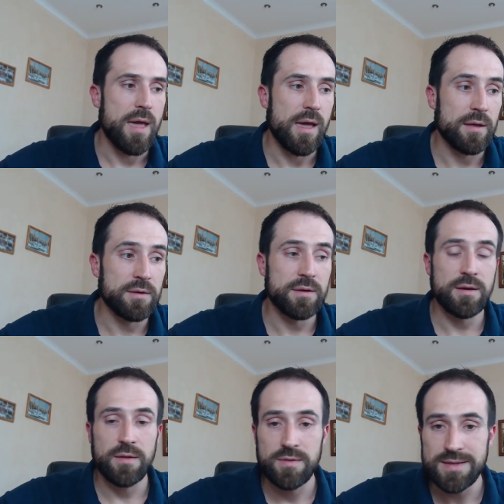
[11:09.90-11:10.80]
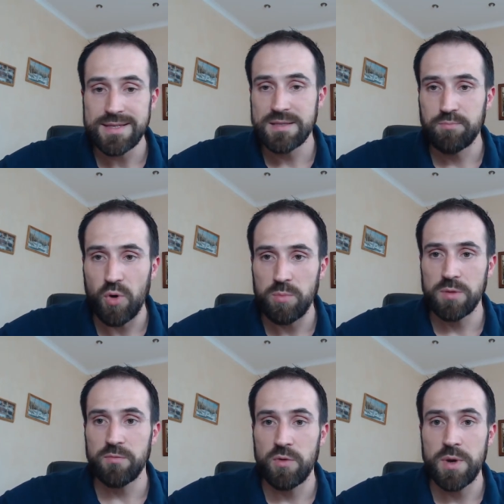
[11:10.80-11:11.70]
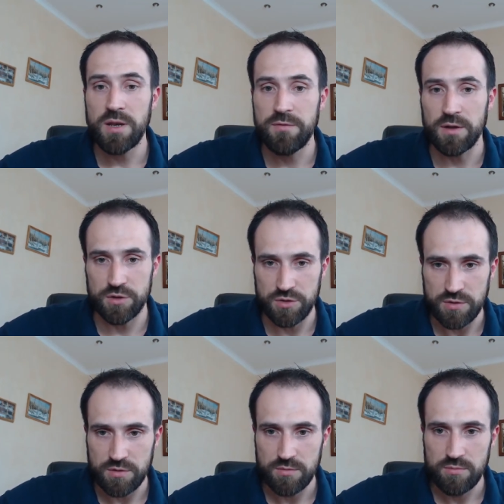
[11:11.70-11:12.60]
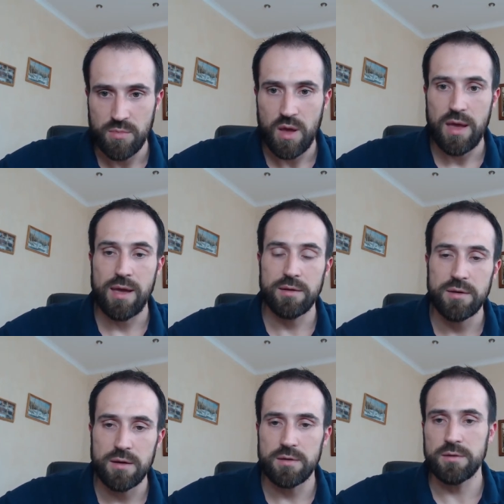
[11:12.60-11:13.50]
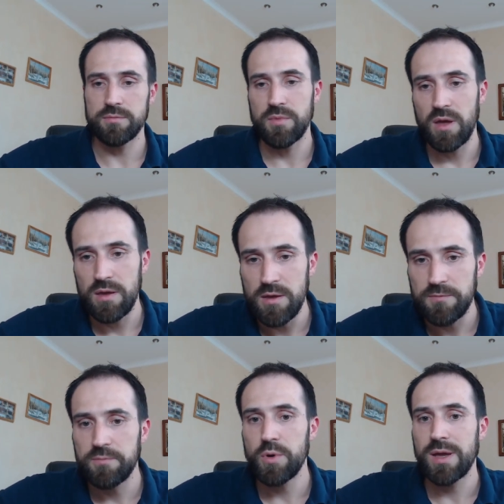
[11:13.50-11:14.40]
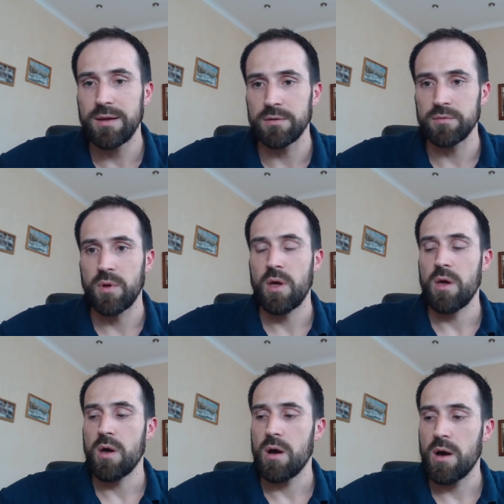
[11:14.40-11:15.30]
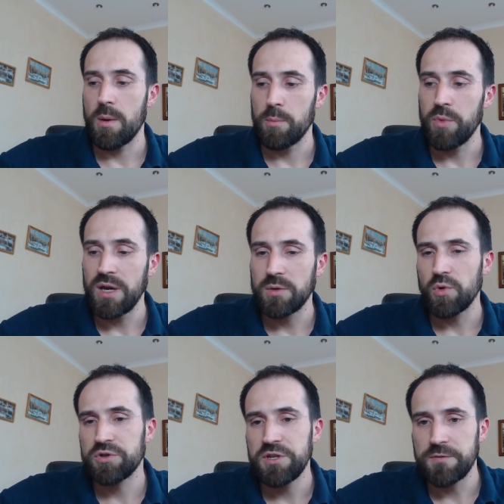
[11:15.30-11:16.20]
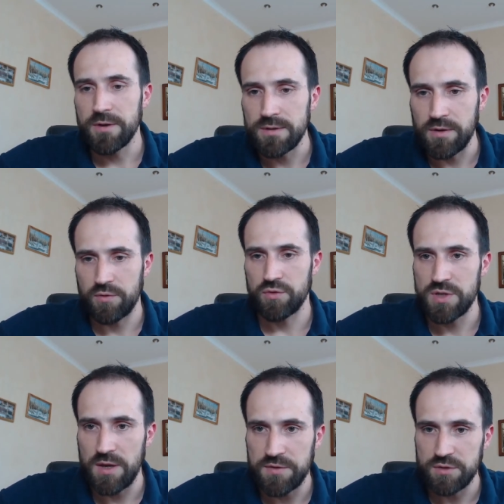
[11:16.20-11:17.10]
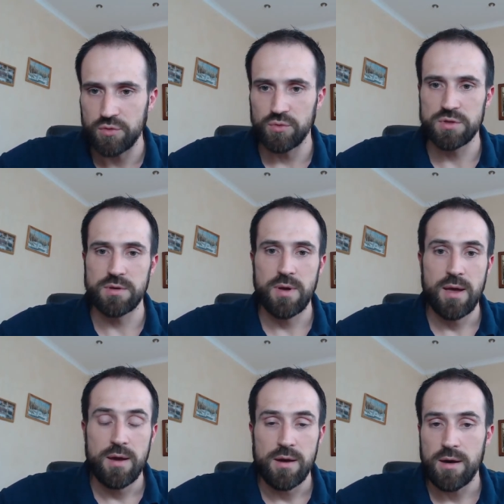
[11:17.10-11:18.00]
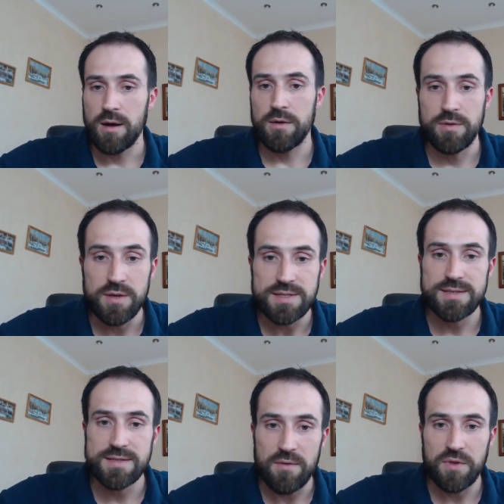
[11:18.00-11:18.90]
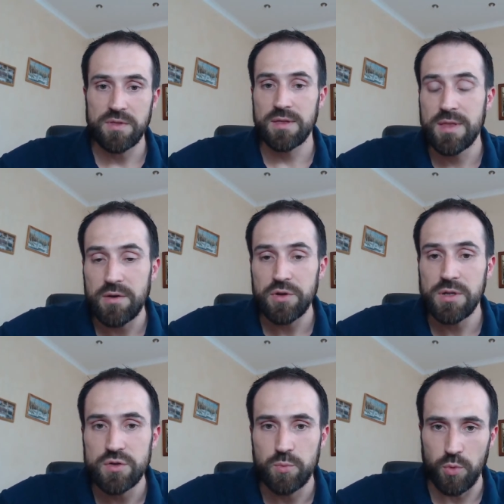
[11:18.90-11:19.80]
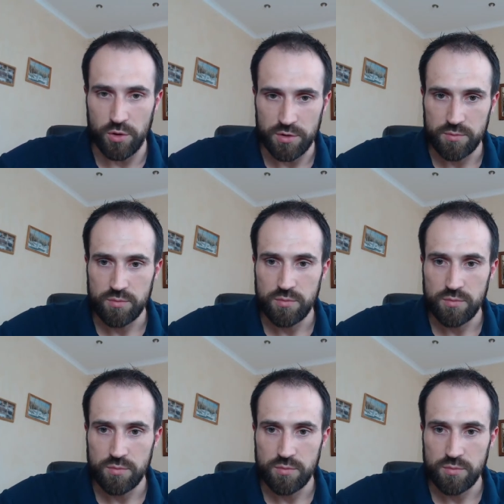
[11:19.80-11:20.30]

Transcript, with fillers: And uh, this is a problem for many functions. And if we can uh, make it work differently through safety tools, uh, this is something that they really support.